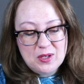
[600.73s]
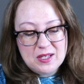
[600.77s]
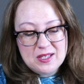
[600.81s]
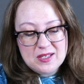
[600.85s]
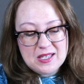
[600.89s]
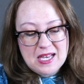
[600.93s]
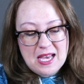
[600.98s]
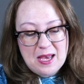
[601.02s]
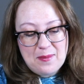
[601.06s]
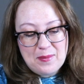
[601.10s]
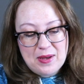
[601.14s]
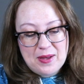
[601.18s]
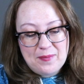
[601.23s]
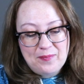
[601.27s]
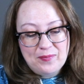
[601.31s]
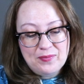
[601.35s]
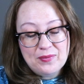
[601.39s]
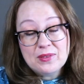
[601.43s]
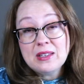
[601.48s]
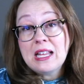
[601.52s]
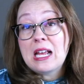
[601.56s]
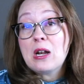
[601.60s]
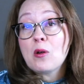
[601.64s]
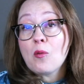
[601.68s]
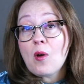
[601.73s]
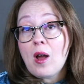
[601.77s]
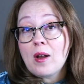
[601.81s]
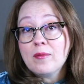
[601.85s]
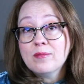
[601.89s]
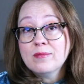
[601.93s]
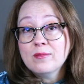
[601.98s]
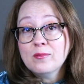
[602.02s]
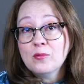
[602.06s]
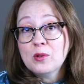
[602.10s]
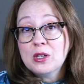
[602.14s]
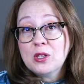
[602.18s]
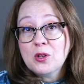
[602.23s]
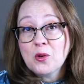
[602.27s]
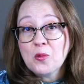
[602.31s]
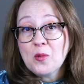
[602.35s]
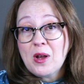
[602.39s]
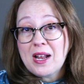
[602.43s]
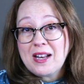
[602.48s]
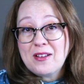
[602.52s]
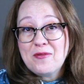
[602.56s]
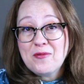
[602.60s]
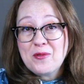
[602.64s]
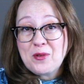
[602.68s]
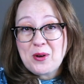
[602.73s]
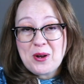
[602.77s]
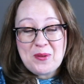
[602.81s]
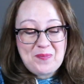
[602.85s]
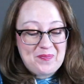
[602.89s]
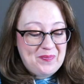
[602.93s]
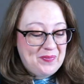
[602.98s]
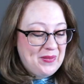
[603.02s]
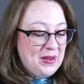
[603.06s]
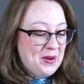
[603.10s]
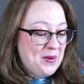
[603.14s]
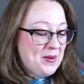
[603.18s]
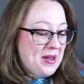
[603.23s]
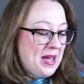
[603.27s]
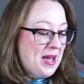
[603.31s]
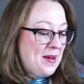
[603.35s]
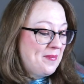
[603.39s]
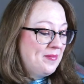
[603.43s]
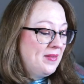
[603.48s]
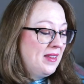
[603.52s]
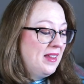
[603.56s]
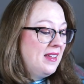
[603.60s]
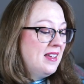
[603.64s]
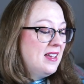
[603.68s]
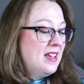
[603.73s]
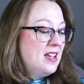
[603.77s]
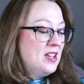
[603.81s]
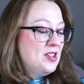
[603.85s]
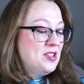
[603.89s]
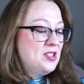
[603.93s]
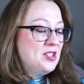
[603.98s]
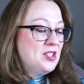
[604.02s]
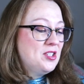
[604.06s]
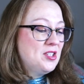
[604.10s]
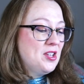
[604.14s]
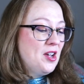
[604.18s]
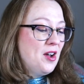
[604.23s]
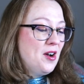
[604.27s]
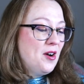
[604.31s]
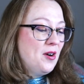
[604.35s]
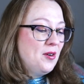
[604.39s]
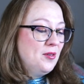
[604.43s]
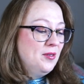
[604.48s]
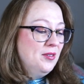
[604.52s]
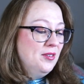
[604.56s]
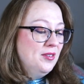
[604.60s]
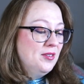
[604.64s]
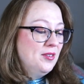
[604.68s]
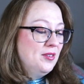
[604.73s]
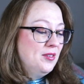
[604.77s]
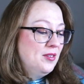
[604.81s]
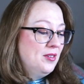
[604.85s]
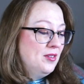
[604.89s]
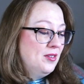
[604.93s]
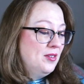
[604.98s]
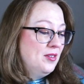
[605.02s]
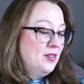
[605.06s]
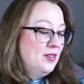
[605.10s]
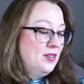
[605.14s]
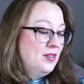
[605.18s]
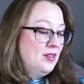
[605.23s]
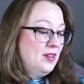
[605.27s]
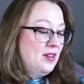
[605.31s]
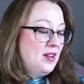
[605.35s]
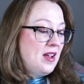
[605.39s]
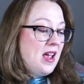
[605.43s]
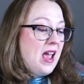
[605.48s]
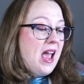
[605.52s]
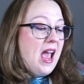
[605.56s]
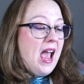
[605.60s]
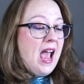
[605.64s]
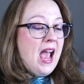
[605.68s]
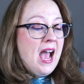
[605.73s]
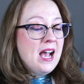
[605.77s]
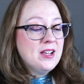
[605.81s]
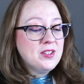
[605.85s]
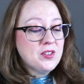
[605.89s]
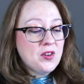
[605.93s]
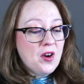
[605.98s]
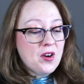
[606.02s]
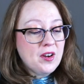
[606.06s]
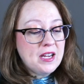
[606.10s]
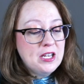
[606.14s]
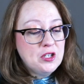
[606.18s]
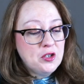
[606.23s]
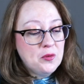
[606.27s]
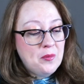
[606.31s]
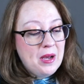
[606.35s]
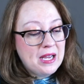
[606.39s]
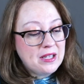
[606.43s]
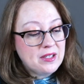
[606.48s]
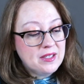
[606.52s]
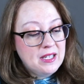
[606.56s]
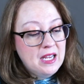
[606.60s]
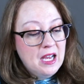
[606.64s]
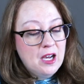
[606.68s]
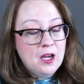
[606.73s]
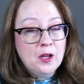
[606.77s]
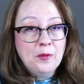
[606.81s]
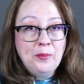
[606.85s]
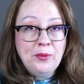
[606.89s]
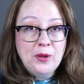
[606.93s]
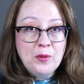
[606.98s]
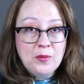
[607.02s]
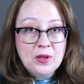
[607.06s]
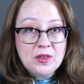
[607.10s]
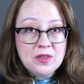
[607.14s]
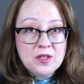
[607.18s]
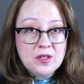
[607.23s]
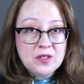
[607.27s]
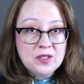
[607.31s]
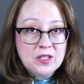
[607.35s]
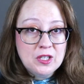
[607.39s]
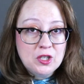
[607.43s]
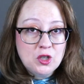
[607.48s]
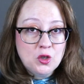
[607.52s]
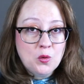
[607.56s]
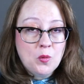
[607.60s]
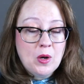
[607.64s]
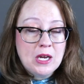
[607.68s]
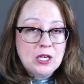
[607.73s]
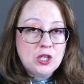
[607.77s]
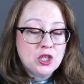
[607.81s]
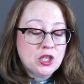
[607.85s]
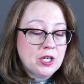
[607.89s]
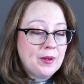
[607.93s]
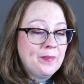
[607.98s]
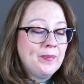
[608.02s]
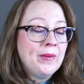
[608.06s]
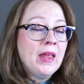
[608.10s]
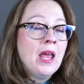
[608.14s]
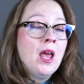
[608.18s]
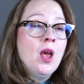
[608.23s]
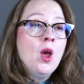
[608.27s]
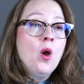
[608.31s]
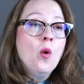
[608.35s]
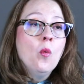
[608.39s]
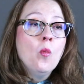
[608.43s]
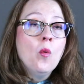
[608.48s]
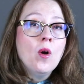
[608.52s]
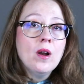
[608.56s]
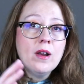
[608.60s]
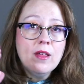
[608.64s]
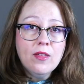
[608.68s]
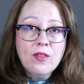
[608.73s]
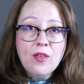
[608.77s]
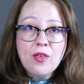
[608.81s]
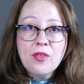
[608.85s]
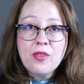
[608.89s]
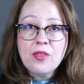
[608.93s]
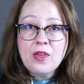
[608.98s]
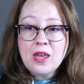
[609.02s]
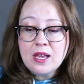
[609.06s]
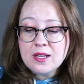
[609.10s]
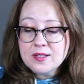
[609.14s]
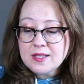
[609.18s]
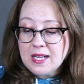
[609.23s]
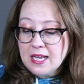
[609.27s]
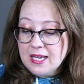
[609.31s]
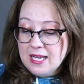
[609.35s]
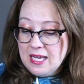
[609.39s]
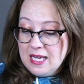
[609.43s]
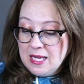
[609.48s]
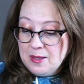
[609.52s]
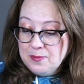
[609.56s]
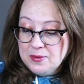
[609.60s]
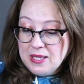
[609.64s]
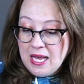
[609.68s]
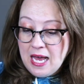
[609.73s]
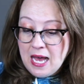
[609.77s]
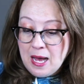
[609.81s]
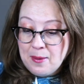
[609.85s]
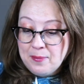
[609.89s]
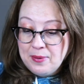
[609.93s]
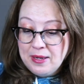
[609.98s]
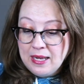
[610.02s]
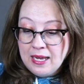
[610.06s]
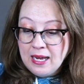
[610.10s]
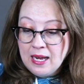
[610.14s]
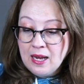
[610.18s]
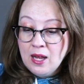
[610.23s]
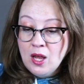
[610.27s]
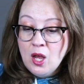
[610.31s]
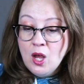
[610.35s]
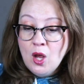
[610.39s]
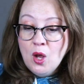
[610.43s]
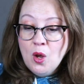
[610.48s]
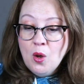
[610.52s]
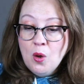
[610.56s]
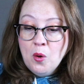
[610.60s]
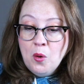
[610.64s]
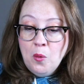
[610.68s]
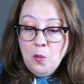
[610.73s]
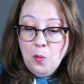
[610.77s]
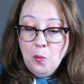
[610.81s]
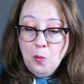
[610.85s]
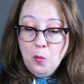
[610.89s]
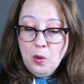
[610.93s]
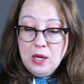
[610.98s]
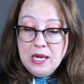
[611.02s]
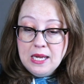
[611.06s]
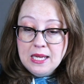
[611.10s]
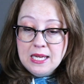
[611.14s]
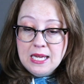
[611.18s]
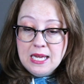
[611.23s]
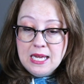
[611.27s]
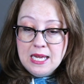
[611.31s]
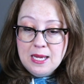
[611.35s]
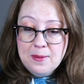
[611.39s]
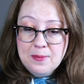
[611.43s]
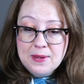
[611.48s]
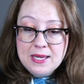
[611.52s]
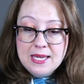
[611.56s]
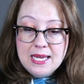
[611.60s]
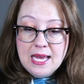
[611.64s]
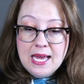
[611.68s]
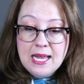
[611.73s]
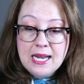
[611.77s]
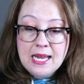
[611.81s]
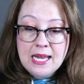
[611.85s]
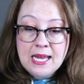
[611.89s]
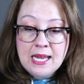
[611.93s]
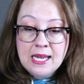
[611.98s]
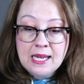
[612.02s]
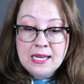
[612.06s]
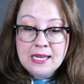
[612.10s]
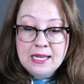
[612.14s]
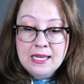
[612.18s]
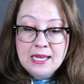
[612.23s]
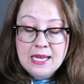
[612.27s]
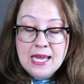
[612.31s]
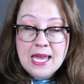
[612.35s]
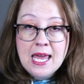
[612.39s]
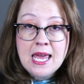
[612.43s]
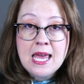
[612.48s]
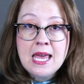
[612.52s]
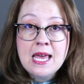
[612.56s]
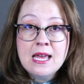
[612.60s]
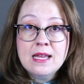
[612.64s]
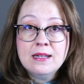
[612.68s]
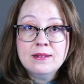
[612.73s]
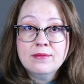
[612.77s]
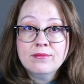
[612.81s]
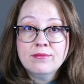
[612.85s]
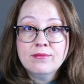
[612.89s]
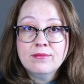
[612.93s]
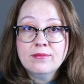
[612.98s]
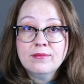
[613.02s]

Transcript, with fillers: examine later on when you're ready for it. Okay, so ask Archangel Michael to help you with this situation. One of the things that keeps happening, we keep getting hit